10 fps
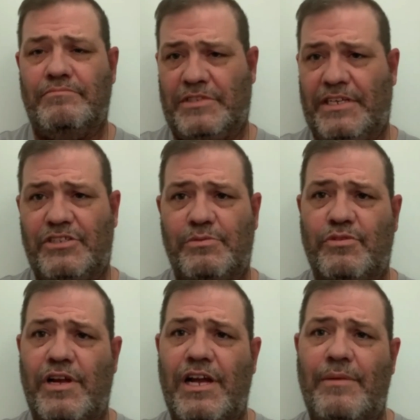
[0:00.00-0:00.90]
Hit
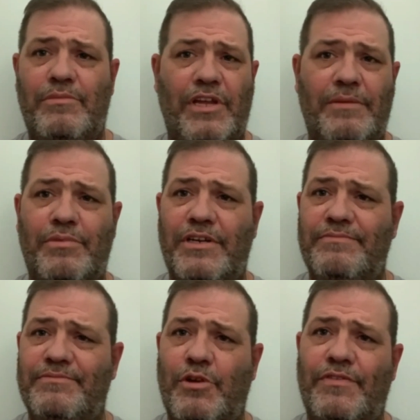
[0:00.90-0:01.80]
subscribe, like
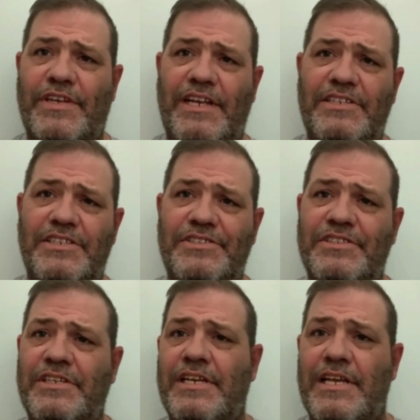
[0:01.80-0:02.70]
button,
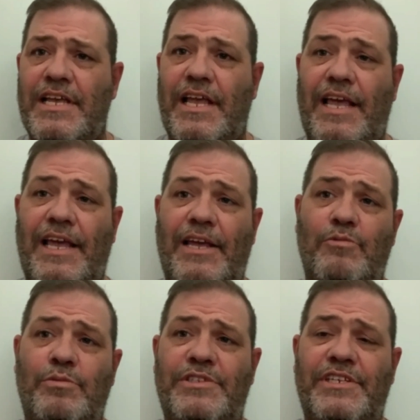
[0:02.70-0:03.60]
notifications,
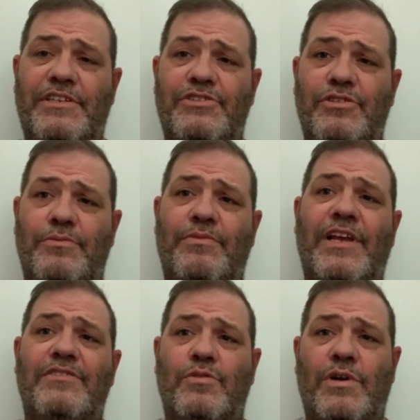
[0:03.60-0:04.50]
and we'll be seeing you soon.
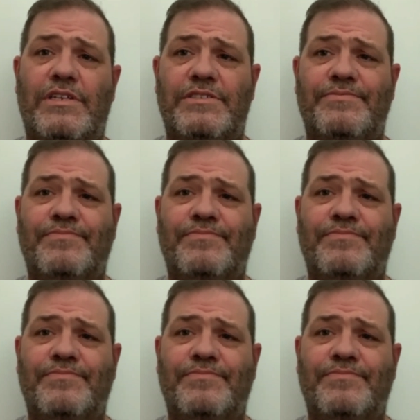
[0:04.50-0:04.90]
Thanks for watching.